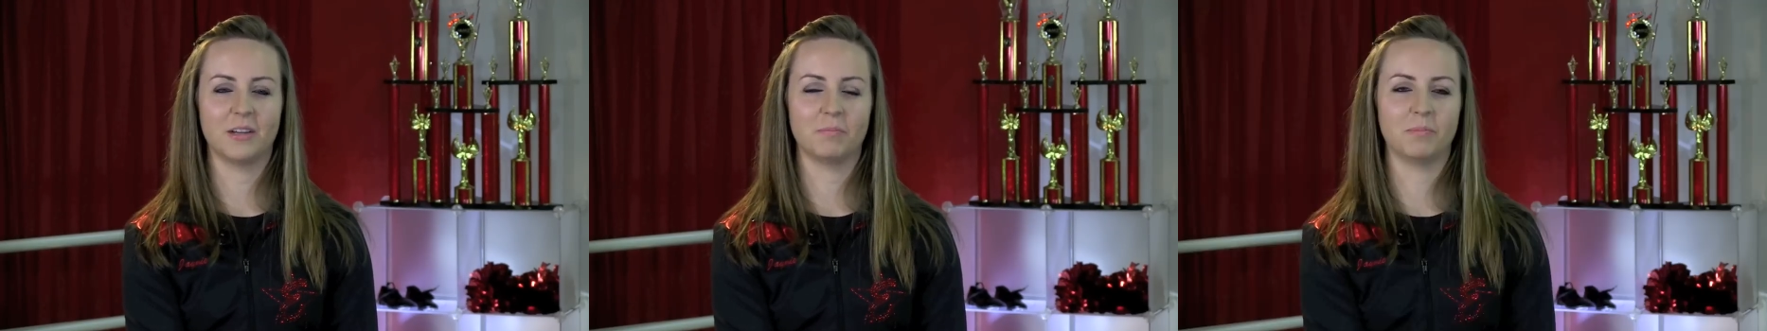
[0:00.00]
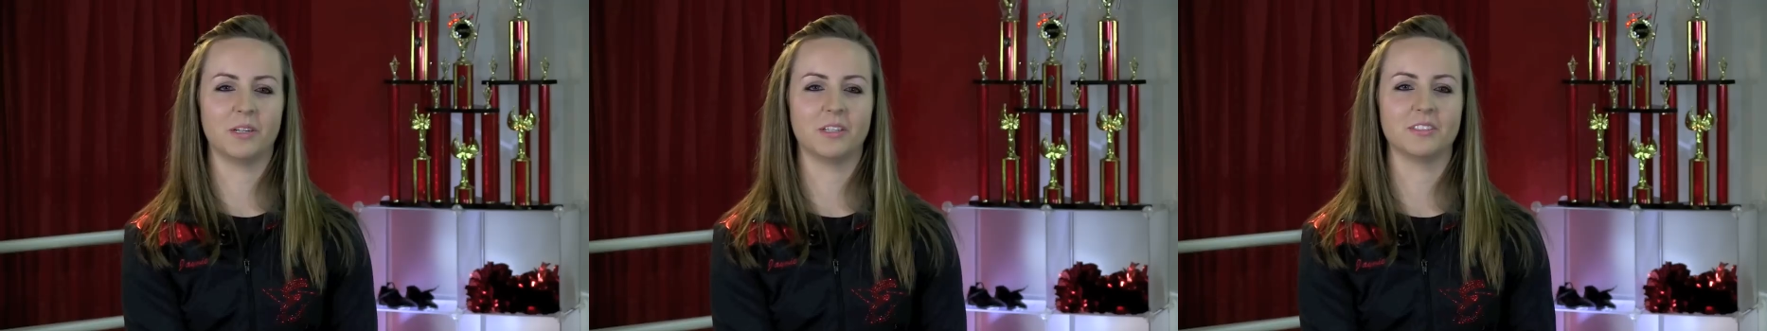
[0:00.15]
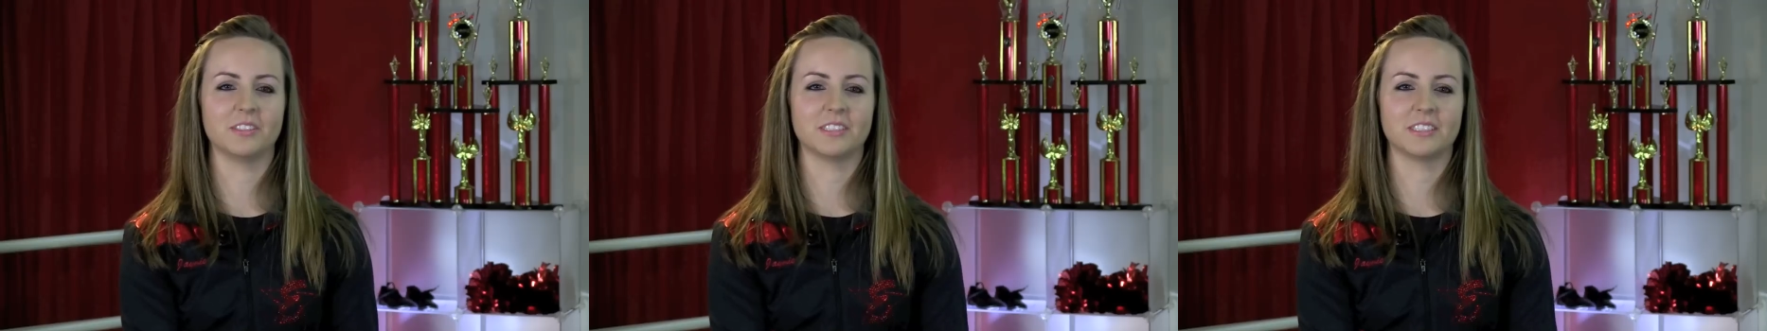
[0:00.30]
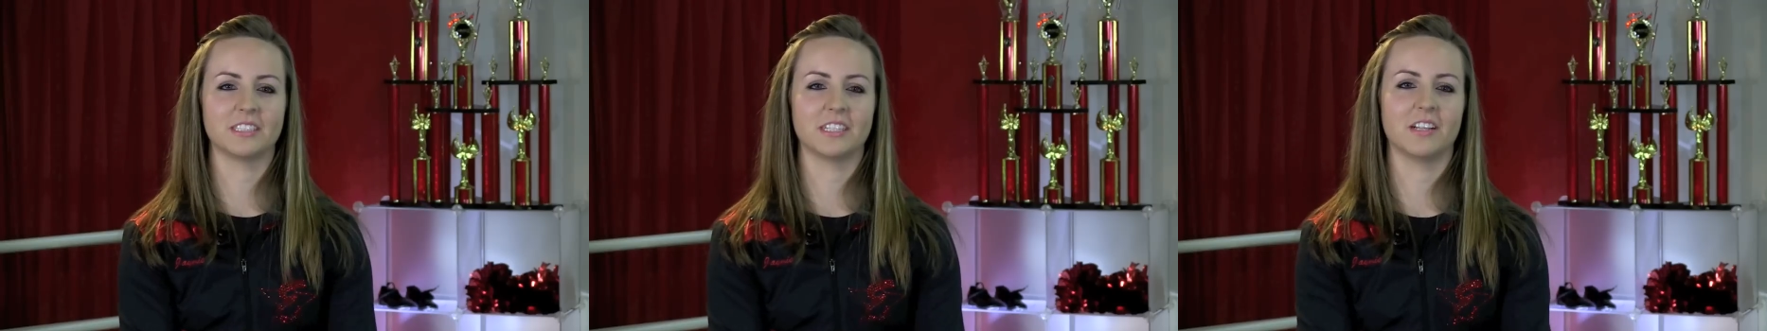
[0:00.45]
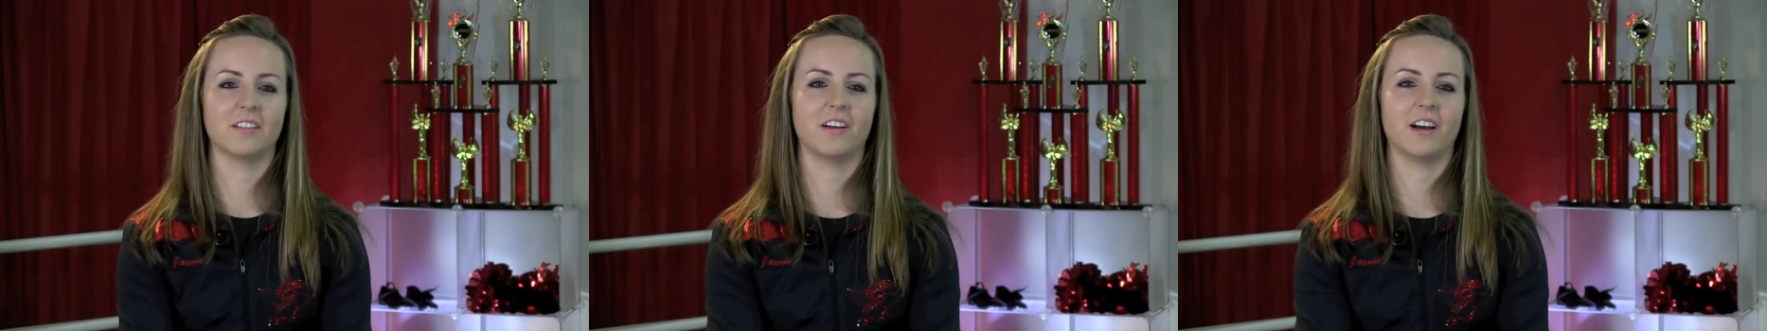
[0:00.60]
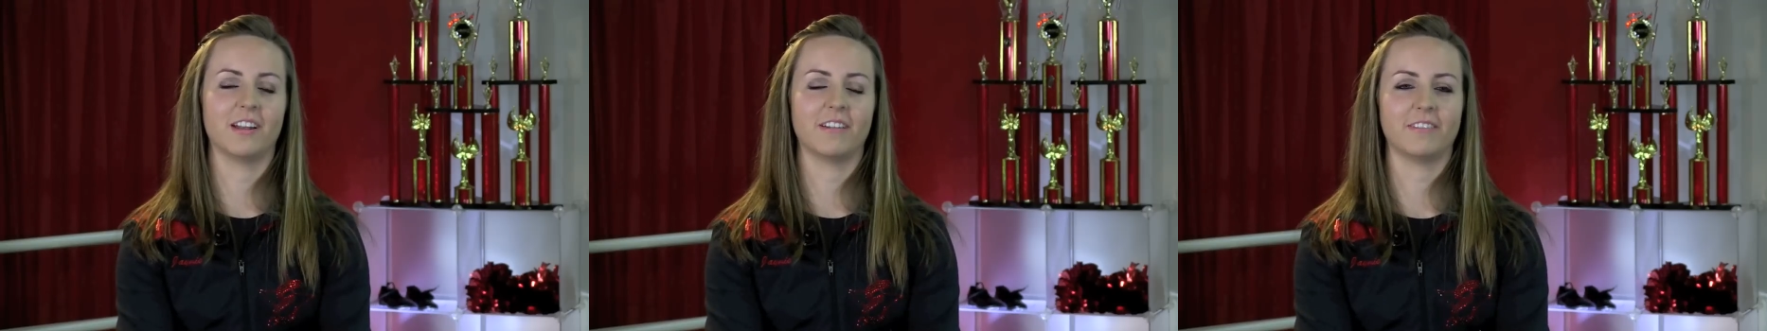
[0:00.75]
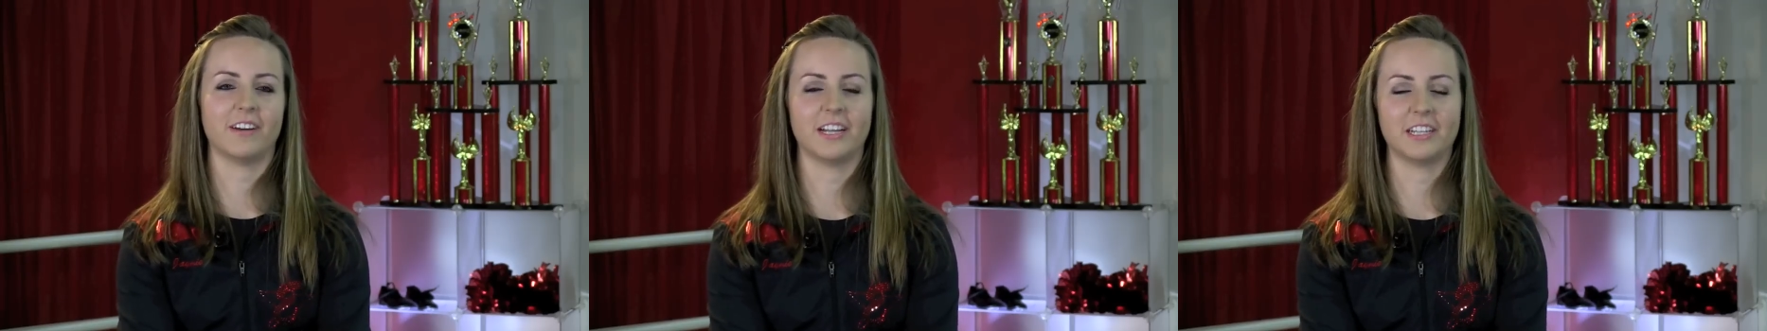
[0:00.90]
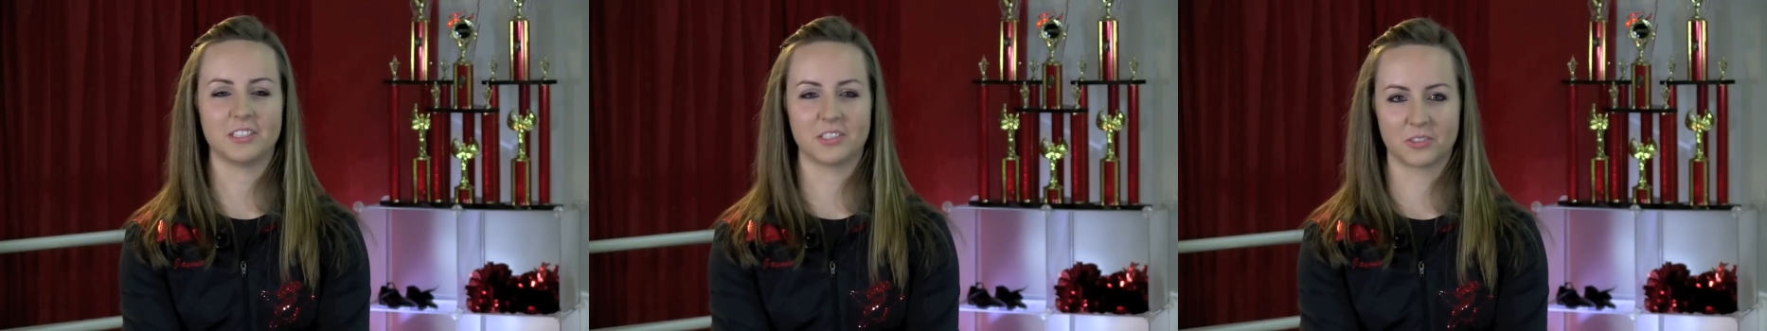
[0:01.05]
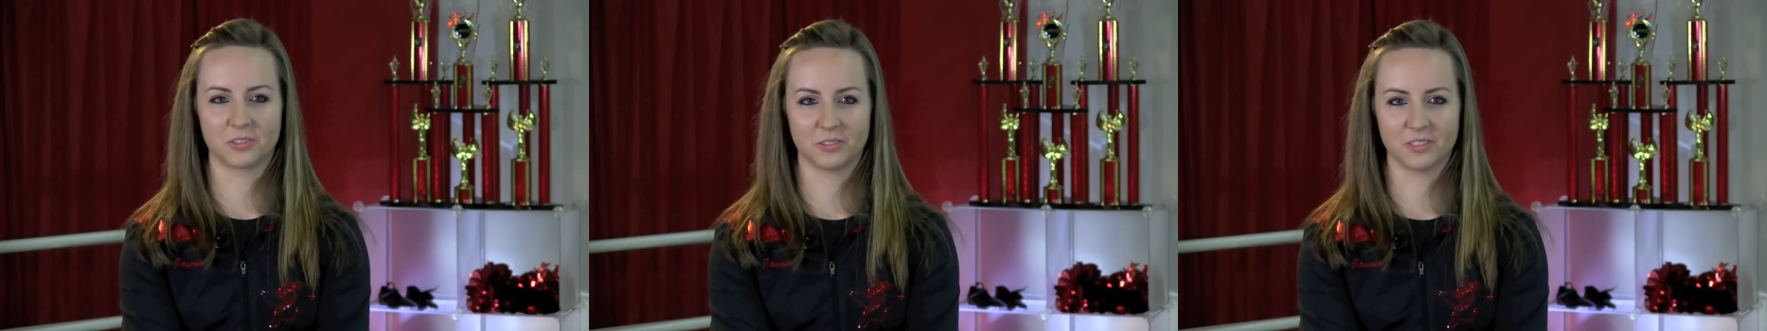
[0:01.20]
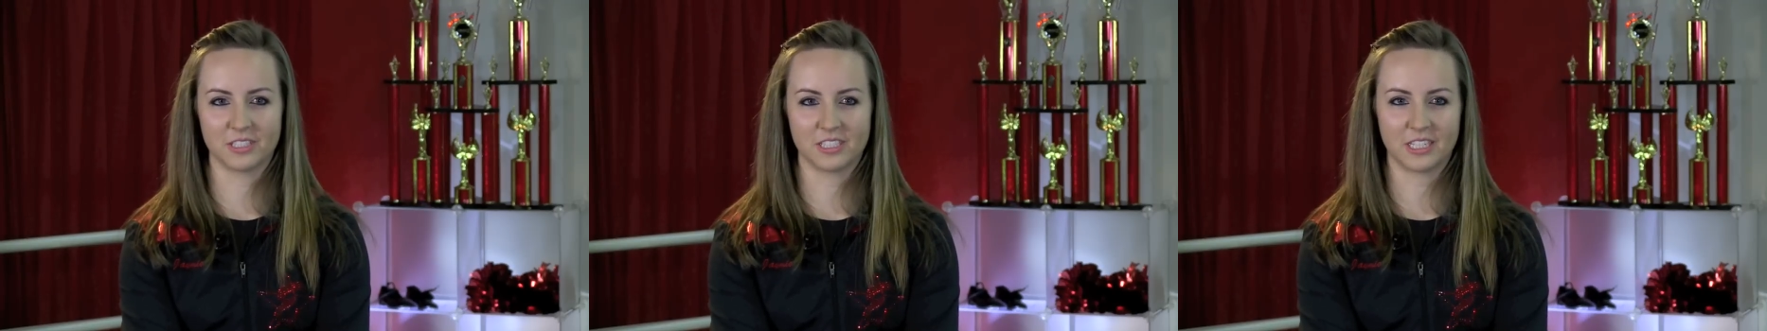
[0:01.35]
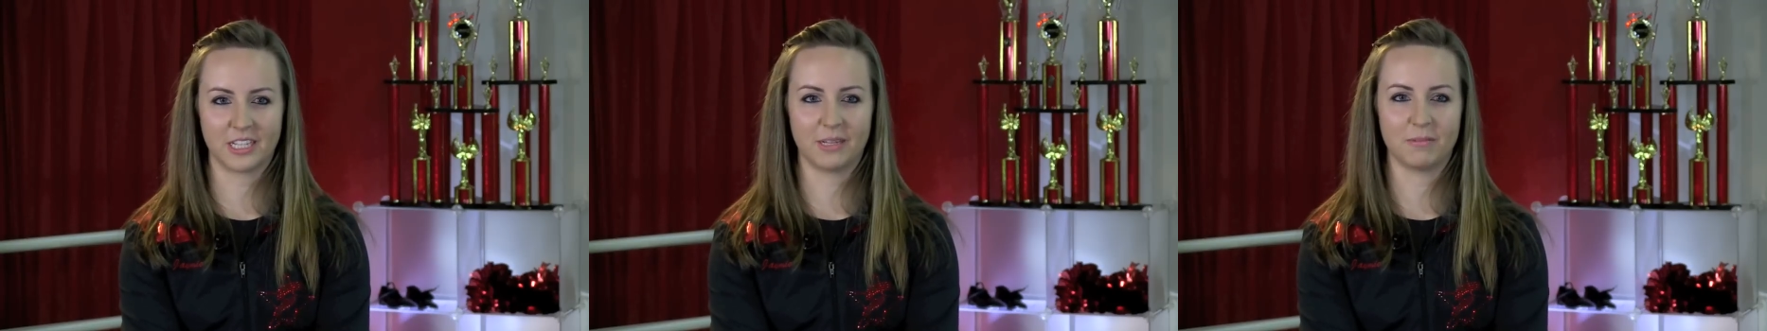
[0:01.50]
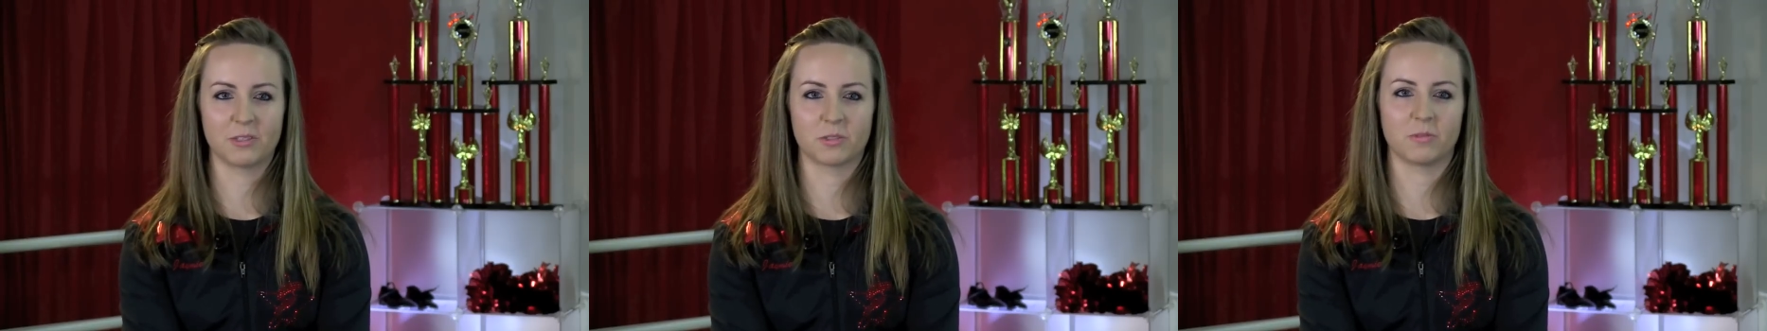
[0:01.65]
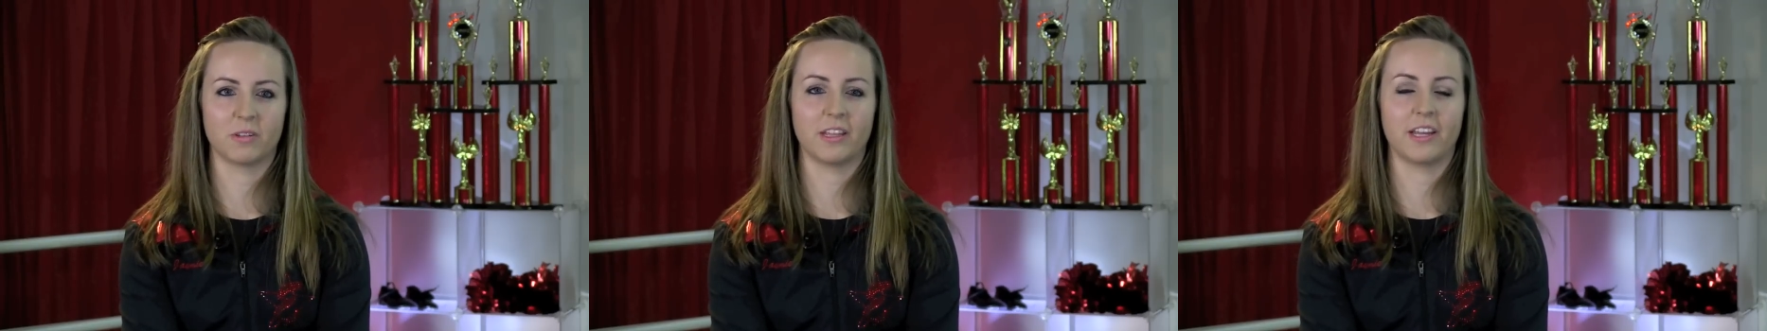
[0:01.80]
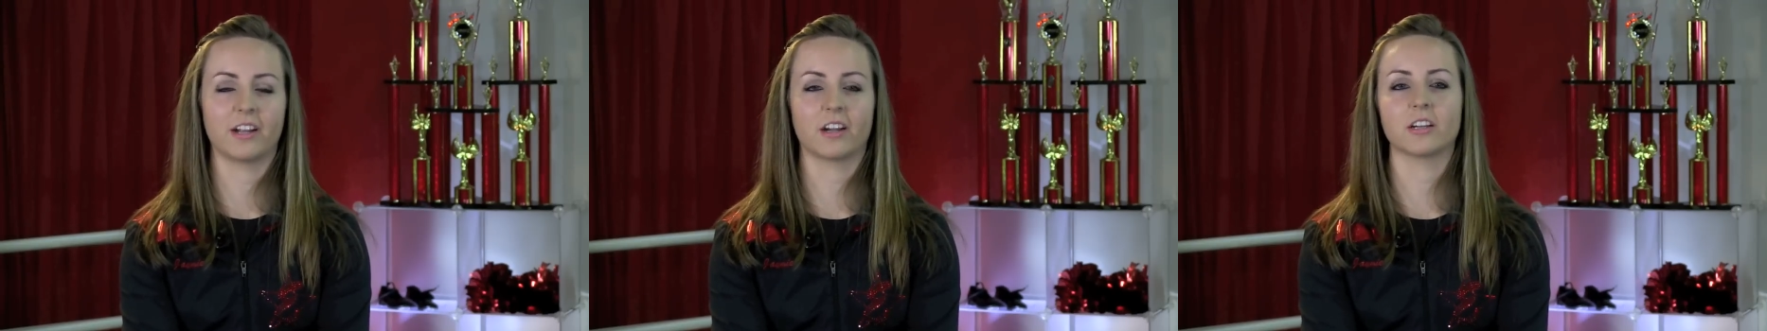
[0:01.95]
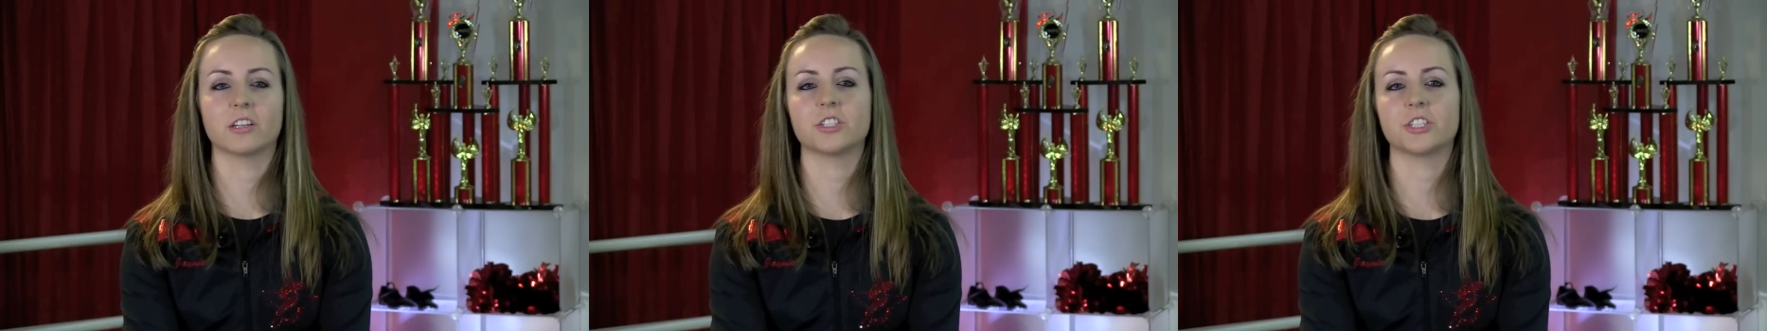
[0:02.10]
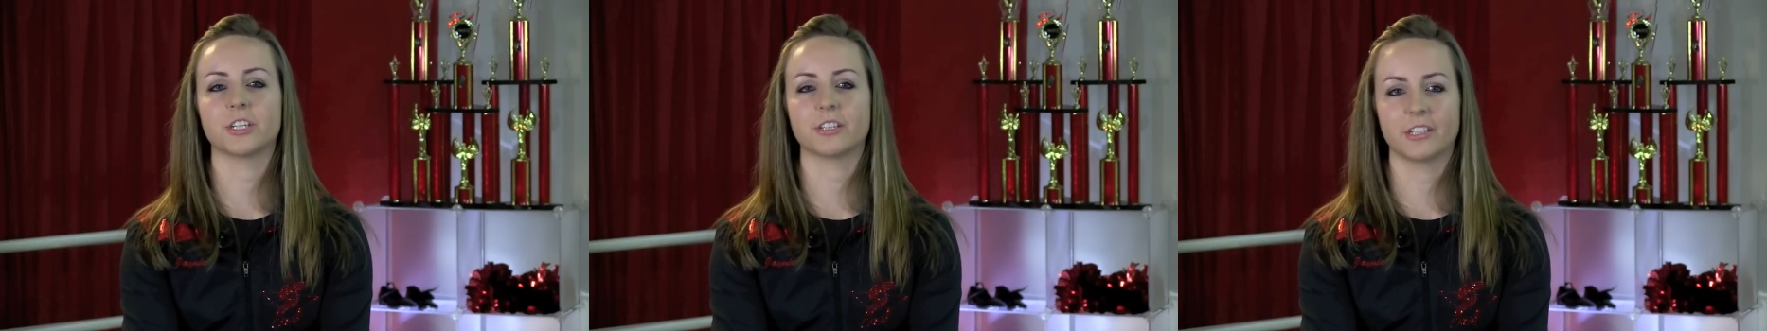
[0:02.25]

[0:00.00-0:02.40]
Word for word: opposed to a lot of high school teams where they are